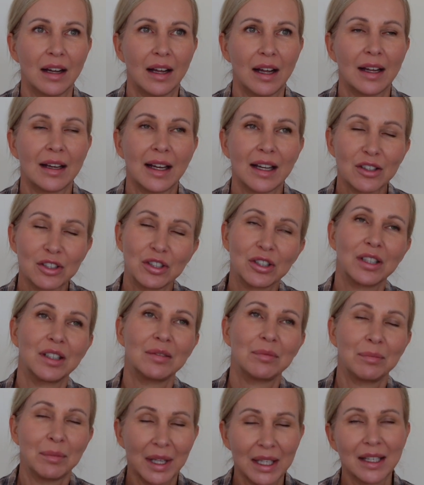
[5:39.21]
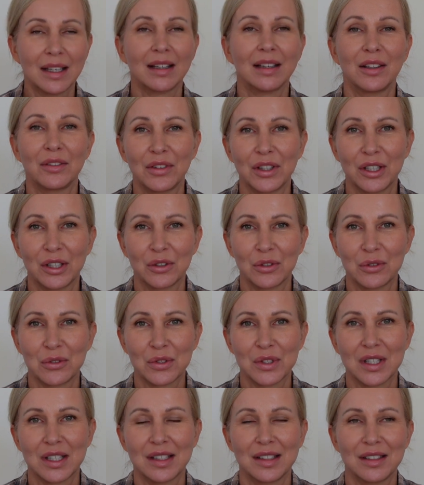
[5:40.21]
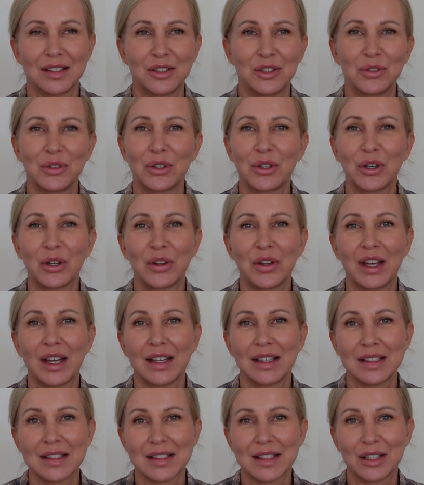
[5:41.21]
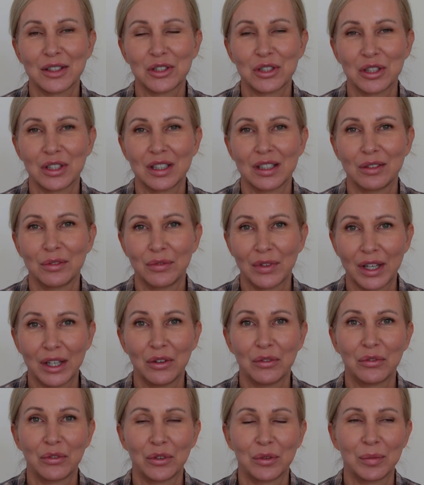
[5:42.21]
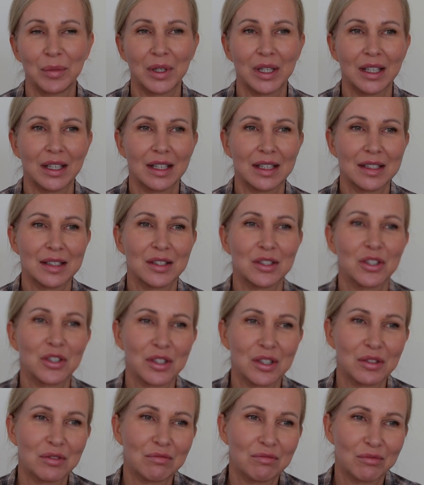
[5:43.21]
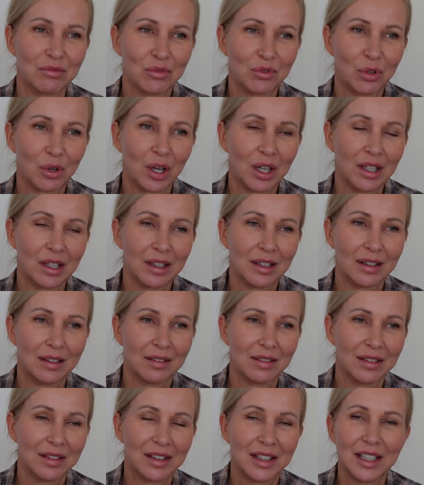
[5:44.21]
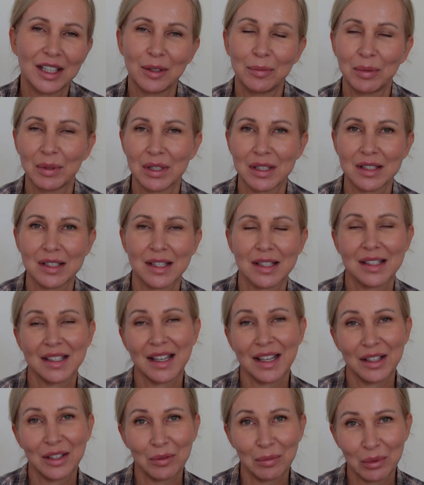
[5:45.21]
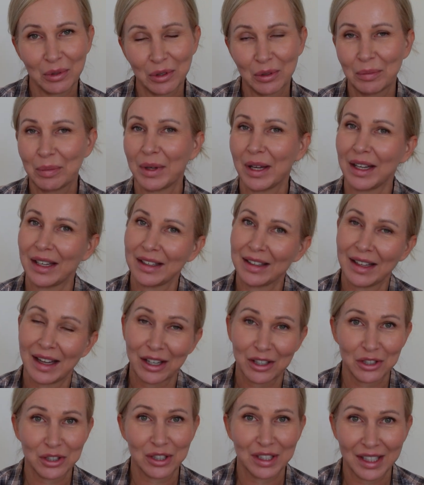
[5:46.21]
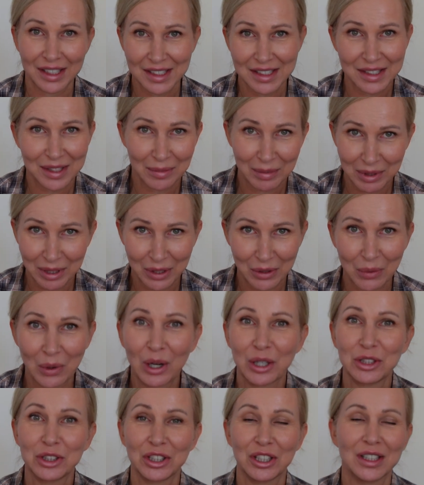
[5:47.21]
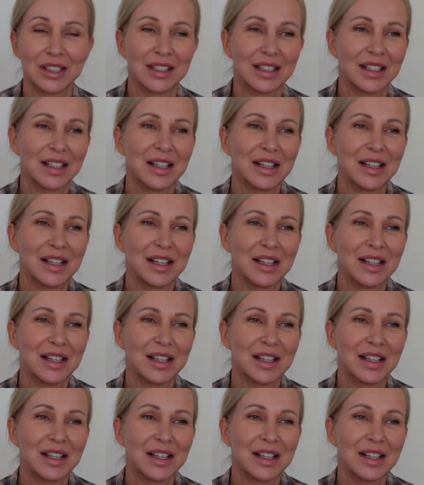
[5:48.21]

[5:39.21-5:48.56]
And actually making the videos and doing all that is actually fun for me. It's just trying to keep it sustainable by actually getting somebody to watch it.